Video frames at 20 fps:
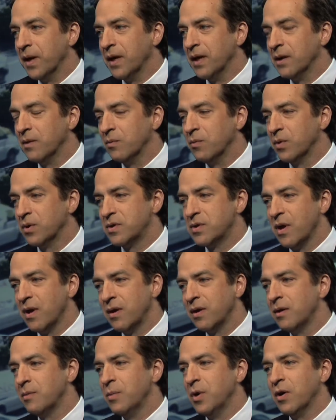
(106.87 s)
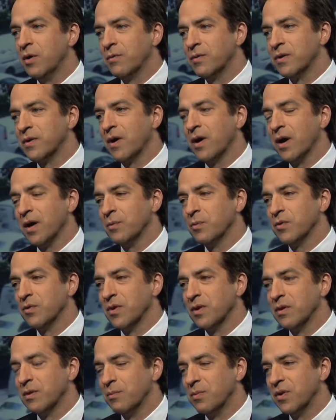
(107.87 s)
and what dawned on me over time was
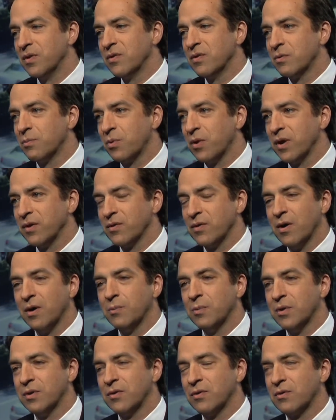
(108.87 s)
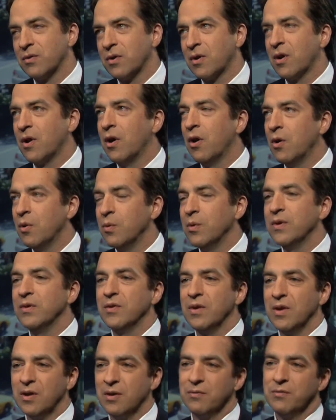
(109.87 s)
that the business press almost
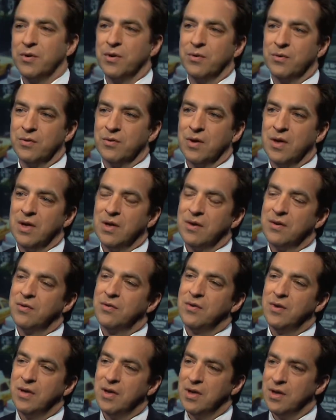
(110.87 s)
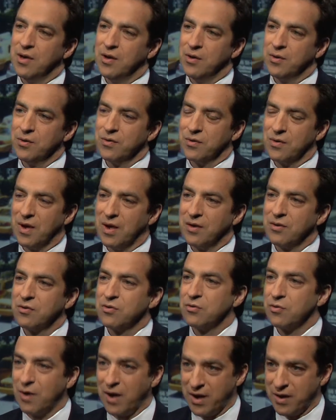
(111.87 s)
always interviews CEOs as
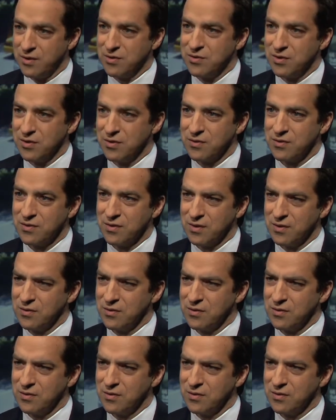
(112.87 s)
strategists.